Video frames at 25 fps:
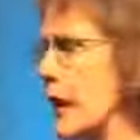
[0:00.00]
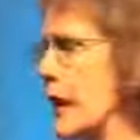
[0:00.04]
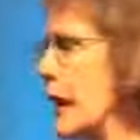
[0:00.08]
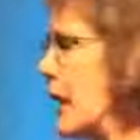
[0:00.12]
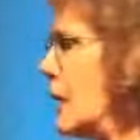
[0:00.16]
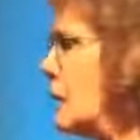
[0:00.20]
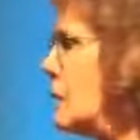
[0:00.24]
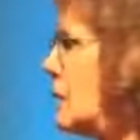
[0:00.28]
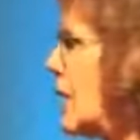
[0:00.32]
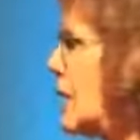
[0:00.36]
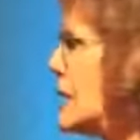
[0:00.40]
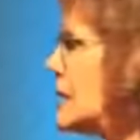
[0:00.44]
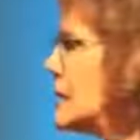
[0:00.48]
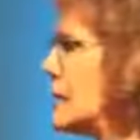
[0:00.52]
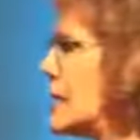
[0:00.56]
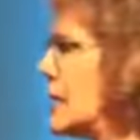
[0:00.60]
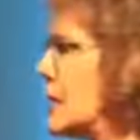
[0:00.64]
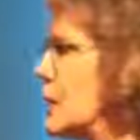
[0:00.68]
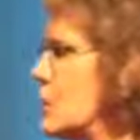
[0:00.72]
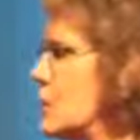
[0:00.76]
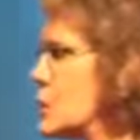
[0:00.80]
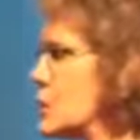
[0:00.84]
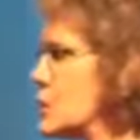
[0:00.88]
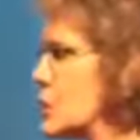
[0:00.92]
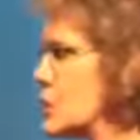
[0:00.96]
And my
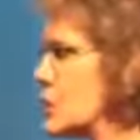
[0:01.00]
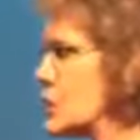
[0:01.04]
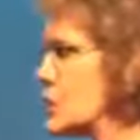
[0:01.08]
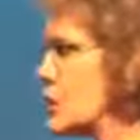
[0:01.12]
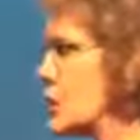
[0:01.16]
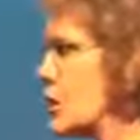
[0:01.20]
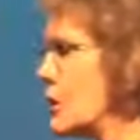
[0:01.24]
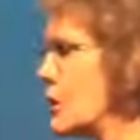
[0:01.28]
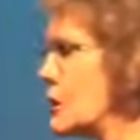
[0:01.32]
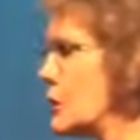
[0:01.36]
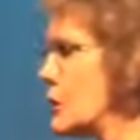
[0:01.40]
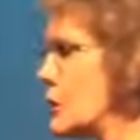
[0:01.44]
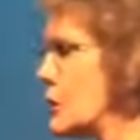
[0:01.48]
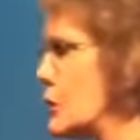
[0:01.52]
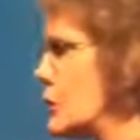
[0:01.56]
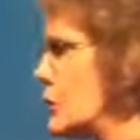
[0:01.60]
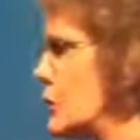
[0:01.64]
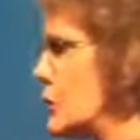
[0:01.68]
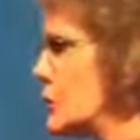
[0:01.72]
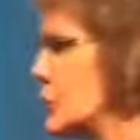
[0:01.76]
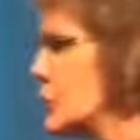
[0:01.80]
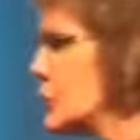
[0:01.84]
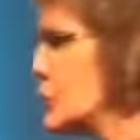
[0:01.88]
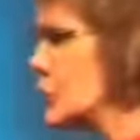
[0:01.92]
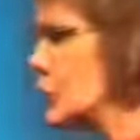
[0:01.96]
day would just go
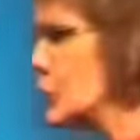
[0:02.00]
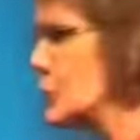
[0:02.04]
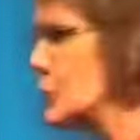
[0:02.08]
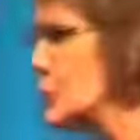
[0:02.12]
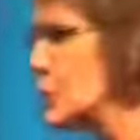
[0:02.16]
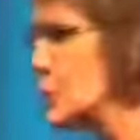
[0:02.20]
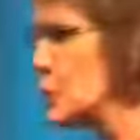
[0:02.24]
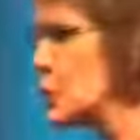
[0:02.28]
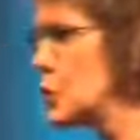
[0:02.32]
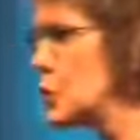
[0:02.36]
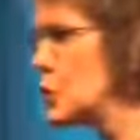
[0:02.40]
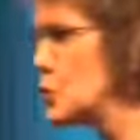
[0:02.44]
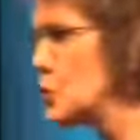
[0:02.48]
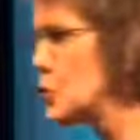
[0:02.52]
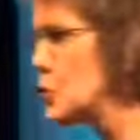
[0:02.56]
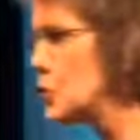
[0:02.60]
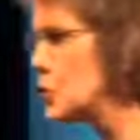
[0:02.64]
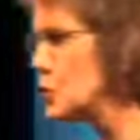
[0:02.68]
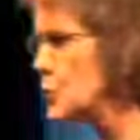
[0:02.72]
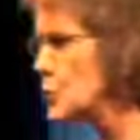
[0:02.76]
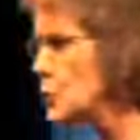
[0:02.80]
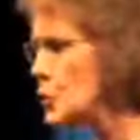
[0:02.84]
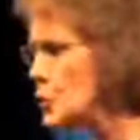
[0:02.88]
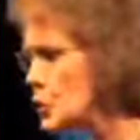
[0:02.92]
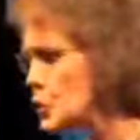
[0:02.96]
push, push, push,
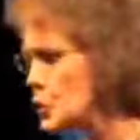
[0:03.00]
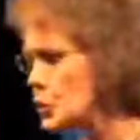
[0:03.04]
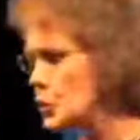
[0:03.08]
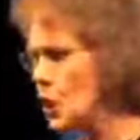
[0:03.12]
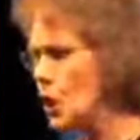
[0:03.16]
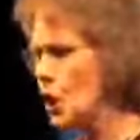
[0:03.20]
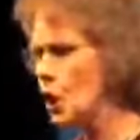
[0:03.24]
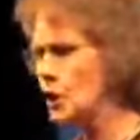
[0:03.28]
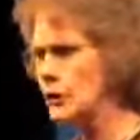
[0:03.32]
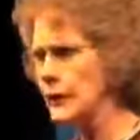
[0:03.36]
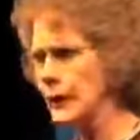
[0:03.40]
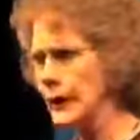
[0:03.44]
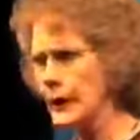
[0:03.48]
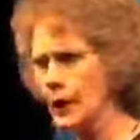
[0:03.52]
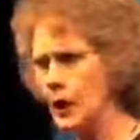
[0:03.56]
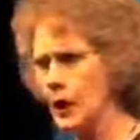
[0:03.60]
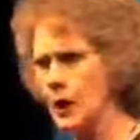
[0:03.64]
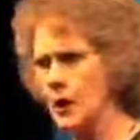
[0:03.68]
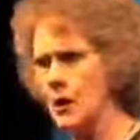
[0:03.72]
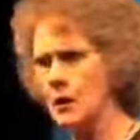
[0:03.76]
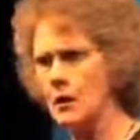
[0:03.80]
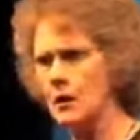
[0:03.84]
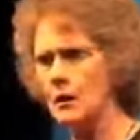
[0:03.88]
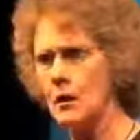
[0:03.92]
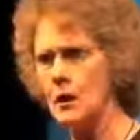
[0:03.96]
push, push all day
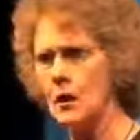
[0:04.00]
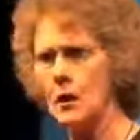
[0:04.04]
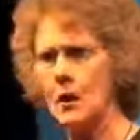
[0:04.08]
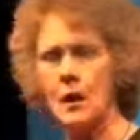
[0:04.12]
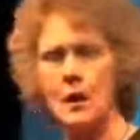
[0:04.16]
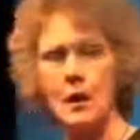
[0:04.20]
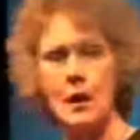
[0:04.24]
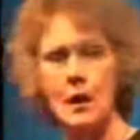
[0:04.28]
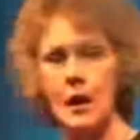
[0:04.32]
long.